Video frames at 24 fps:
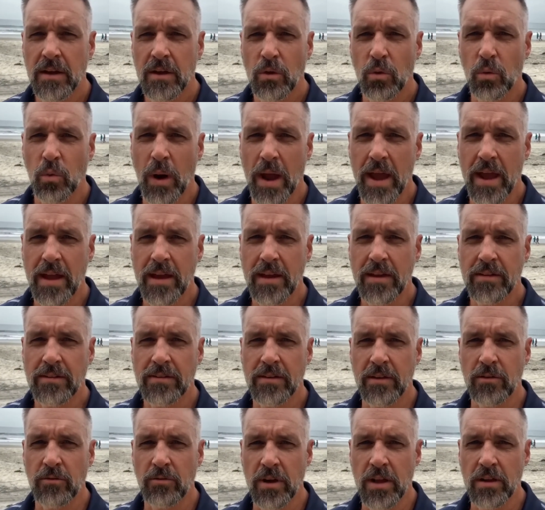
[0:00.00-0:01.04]
ways
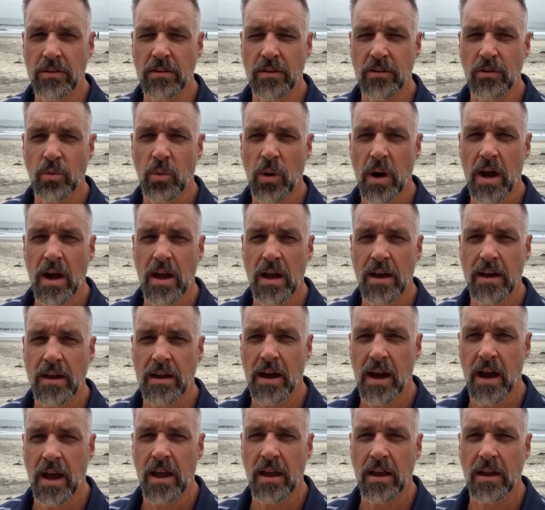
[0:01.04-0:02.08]
and reasons why
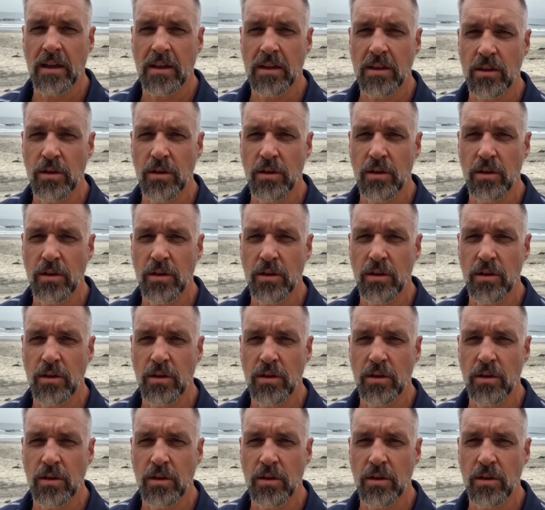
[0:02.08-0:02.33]
I